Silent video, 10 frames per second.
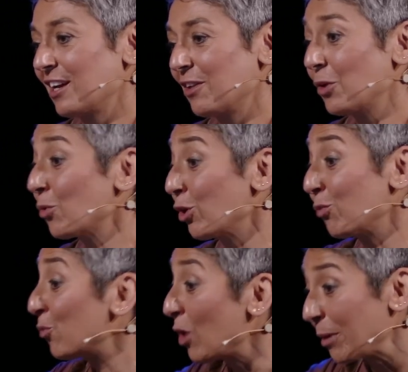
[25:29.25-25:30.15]
The role
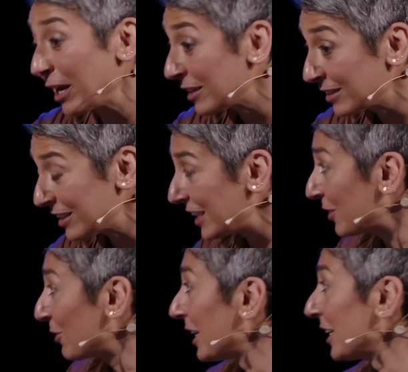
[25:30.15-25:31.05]
of women in
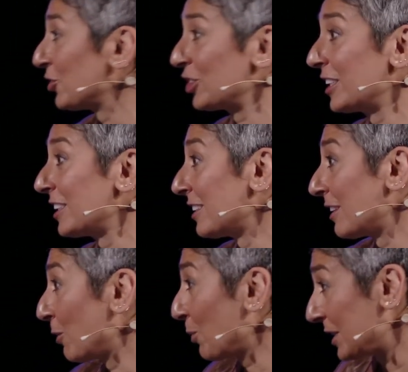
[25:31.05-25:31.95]
religion,
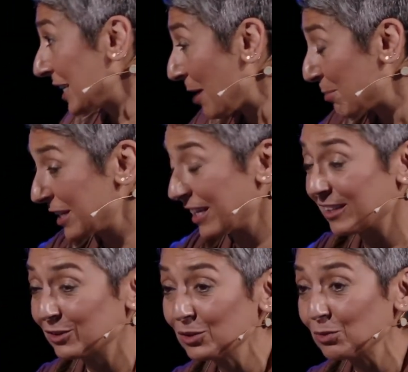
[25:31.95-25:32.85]
what's happening
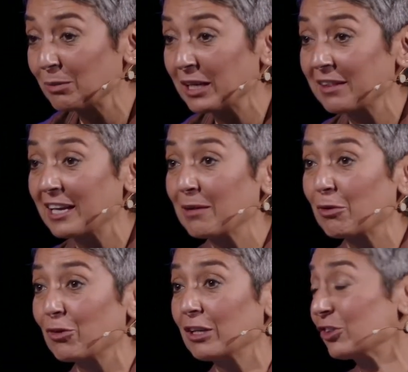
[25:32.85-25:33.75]
to women in the name of
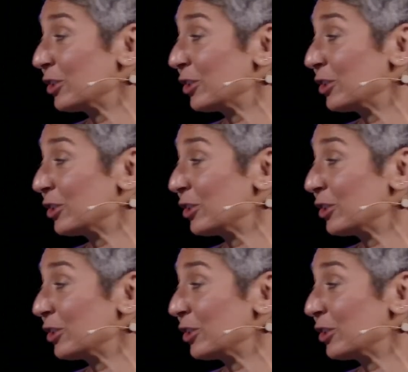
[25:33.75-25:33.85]
religion, or